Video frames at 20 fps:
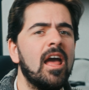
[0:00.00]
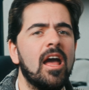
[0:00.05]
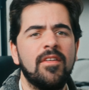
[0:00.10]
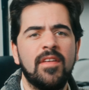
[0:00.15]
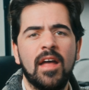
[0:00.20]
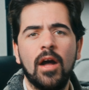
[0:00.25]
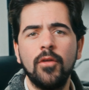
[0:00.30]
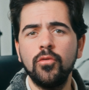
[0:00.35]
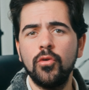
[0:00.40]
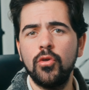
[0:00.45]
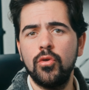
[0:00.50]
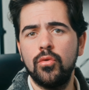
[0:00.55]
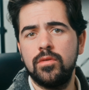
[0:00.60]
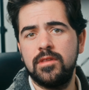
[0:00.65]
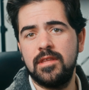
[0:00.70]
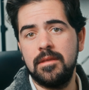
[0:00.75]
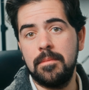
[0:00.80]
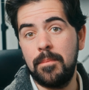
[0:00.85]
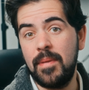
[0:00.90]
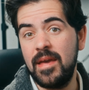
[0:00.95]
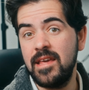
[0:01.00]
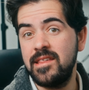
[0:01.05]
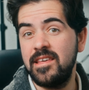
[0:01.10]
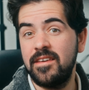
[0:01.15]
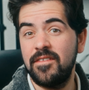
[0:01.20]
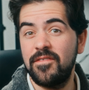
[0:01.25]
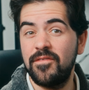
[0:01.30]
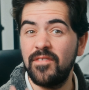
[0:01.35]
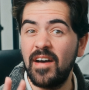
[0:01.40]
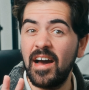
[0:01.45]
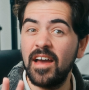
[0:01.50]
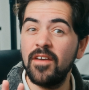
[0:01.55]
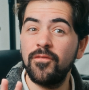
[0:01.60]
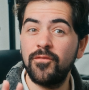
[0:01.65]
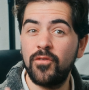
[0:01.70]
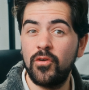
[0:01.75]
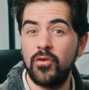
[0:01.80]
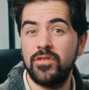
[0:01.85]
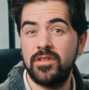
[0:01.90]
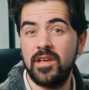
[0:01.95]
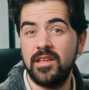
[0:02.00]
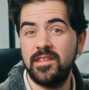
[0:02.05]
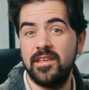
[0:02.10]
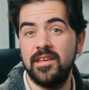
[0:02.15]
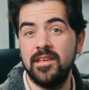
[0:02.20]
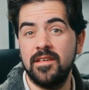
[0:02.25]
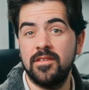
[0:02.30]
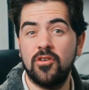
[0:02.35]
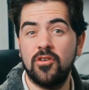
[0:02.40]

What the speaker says: and how to use the basic 5 first settings